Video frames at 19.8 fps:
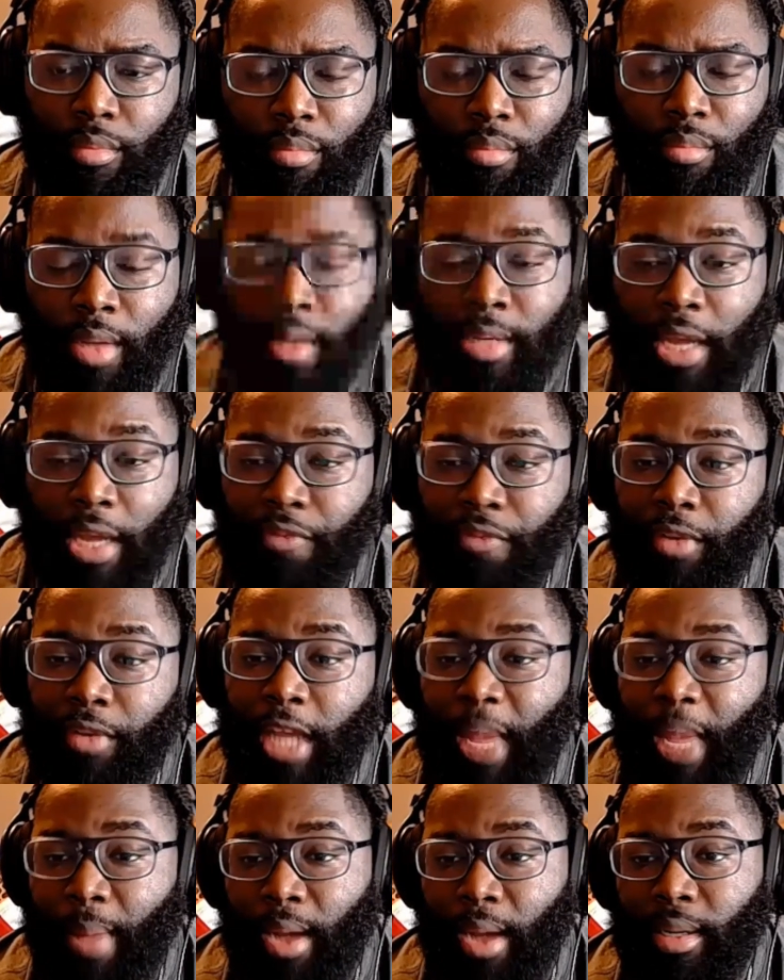Definitely
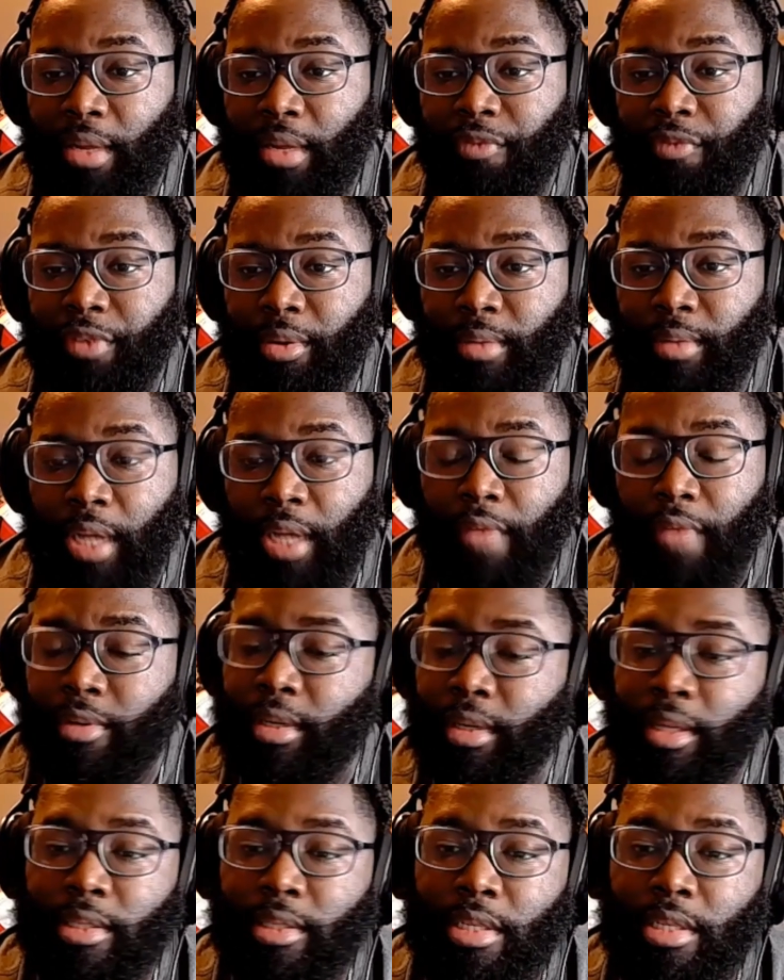came out of left field.
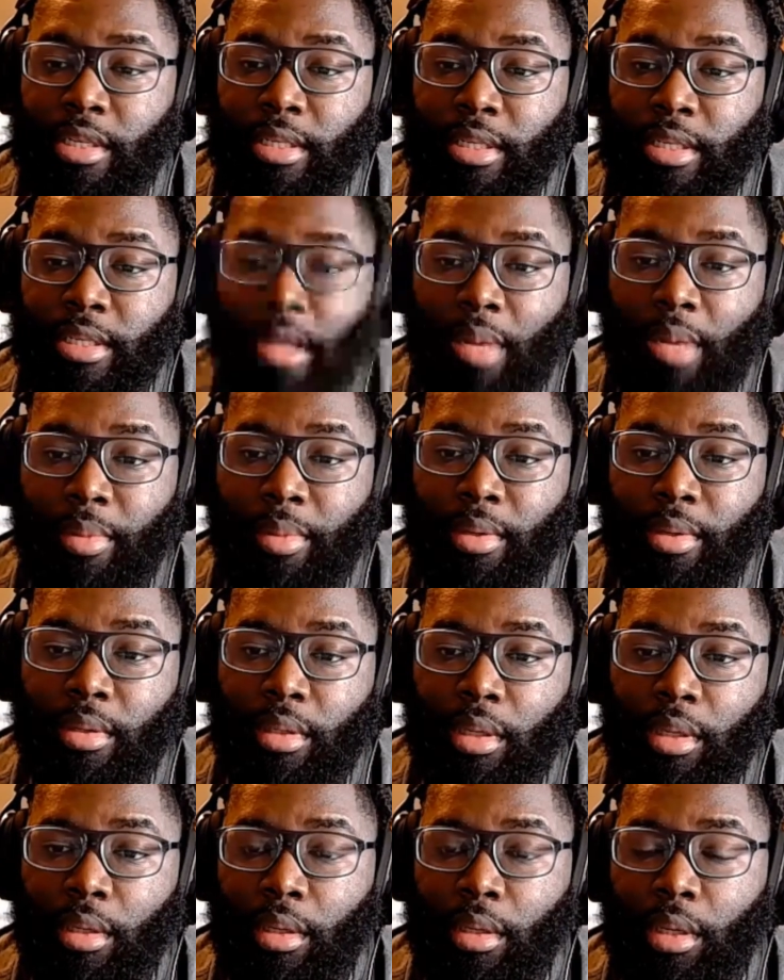Definitely didn't see this coming.
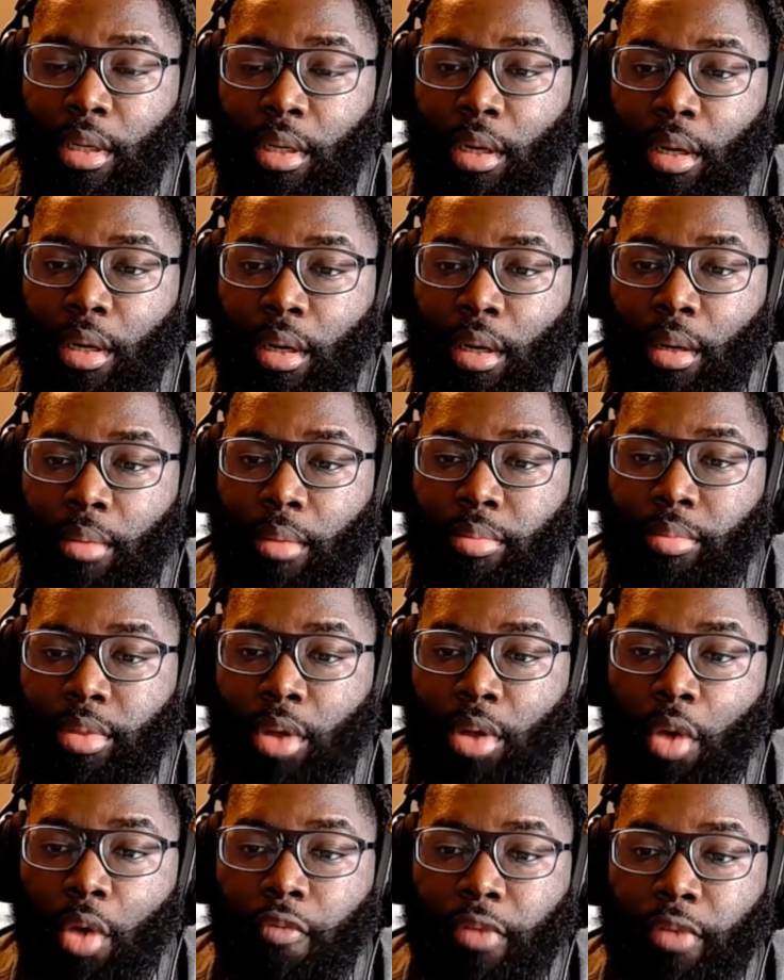But
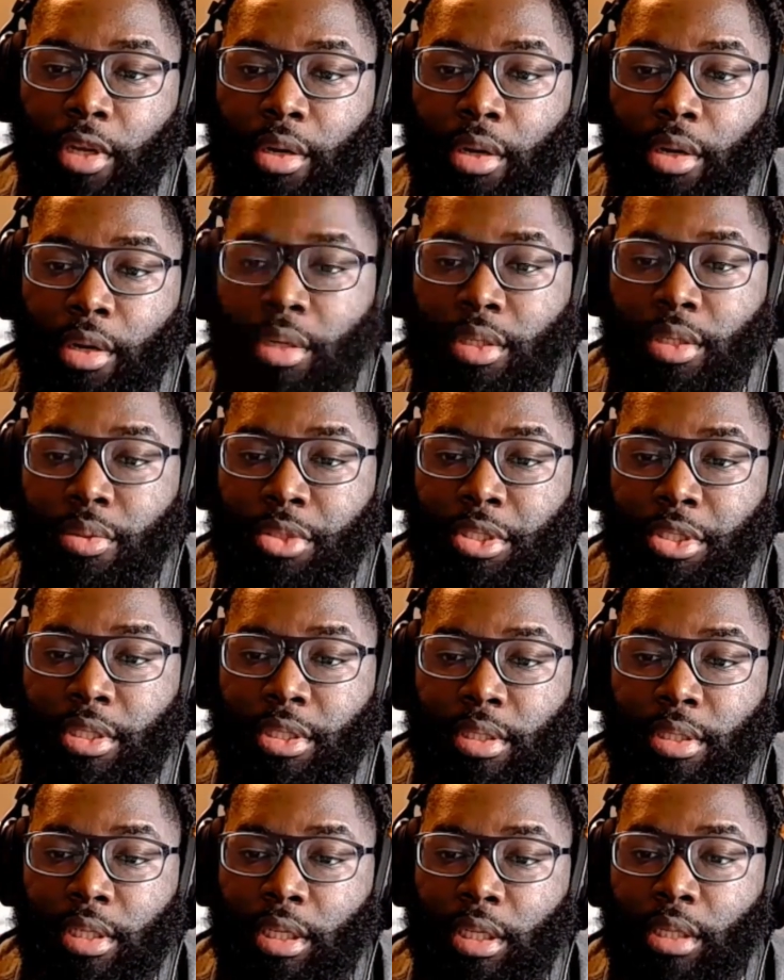hopefully, this will just
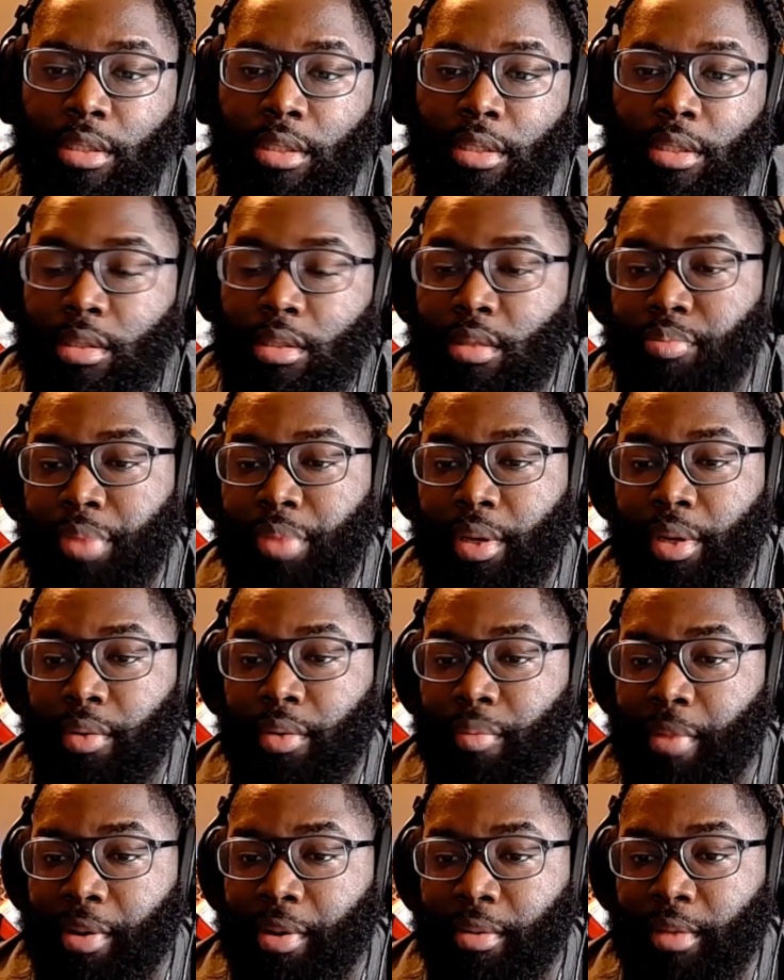lead to some bigger
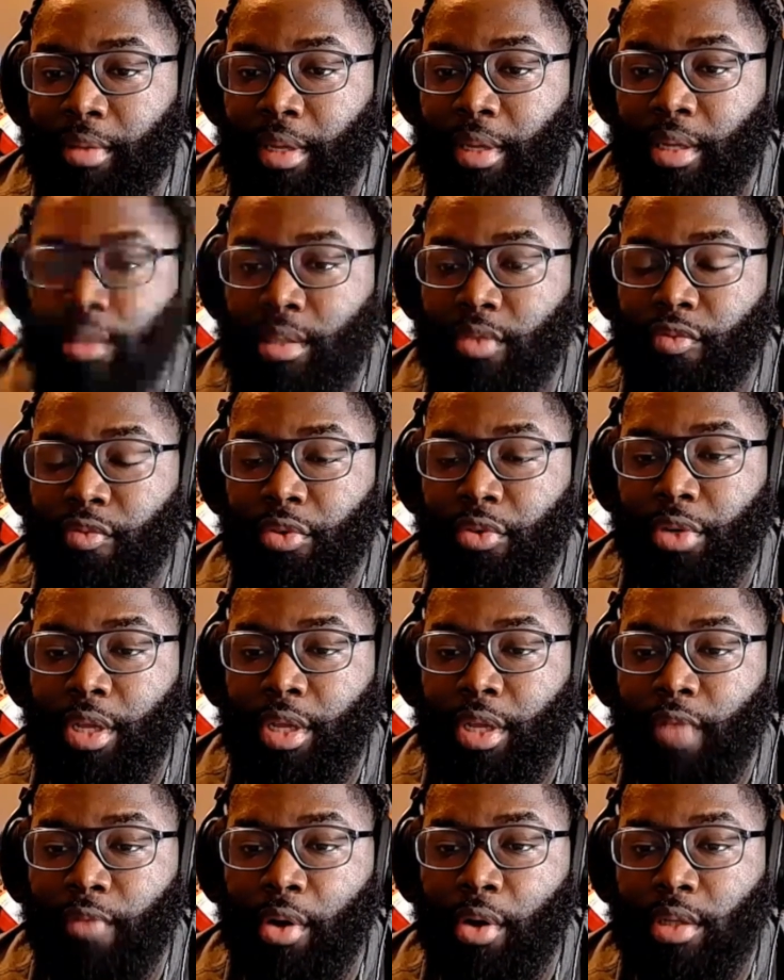and better things for
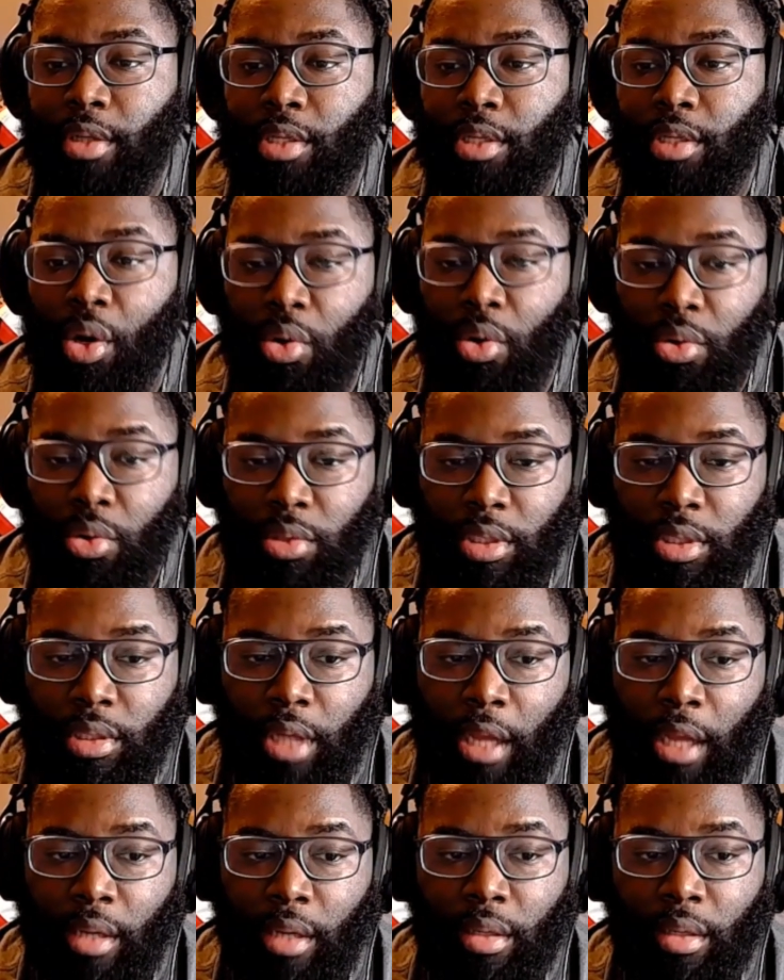EVO as a whole,
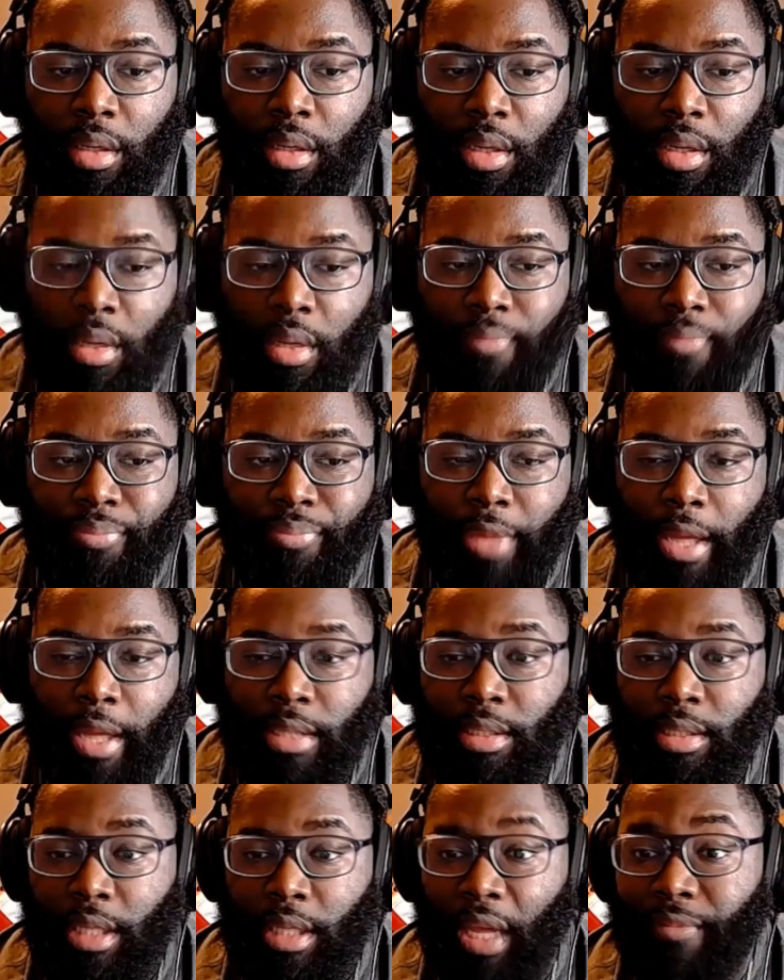and
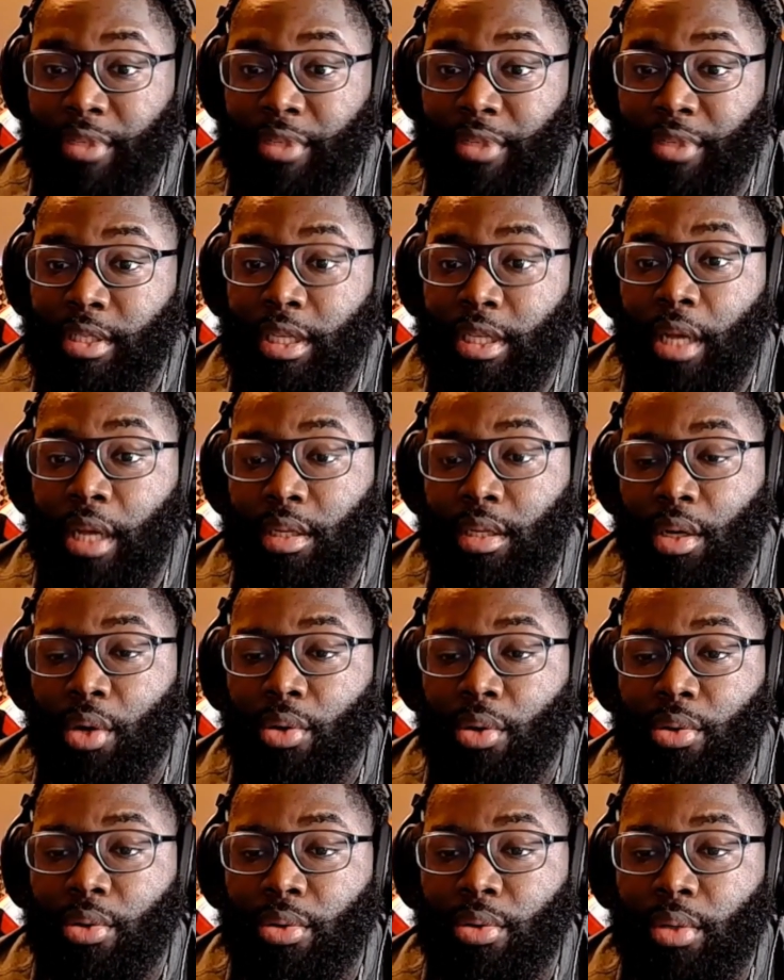at the FGC as a
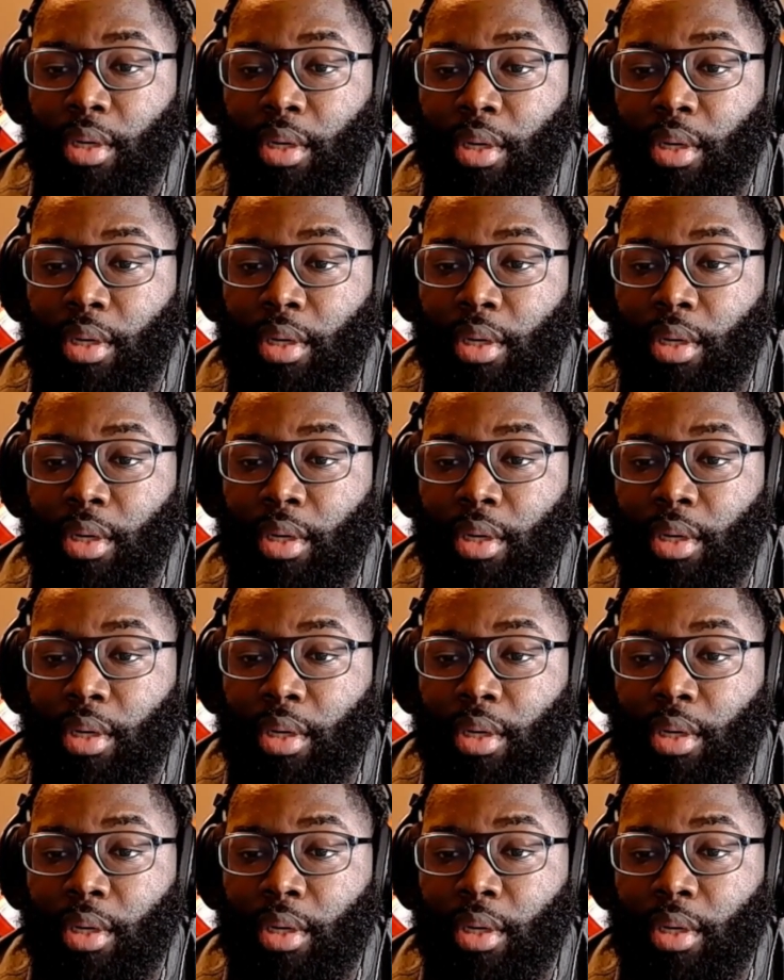whole.